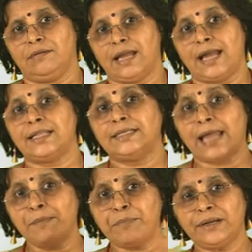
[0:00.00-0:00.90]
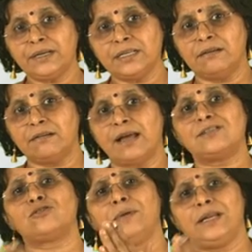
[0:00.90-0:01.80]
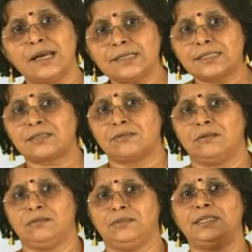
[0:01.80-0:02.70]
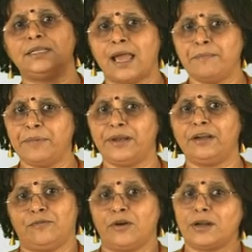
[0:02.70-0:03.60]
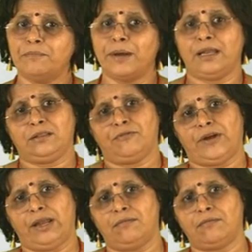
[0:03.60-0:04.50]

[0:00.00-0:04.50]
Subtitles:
and the time period here has to be less than the time period for compiling the file.